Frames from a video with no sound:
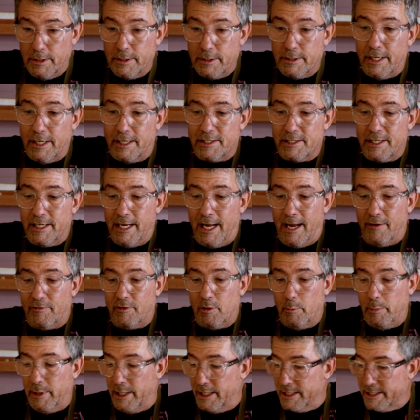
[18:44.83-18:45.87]
Doesn't have to
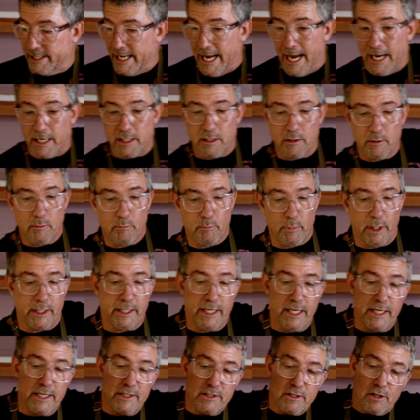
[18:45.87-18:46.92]
be exact, but
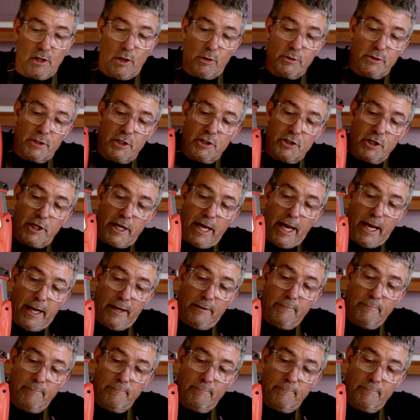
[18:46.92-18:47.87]
get as close as you can.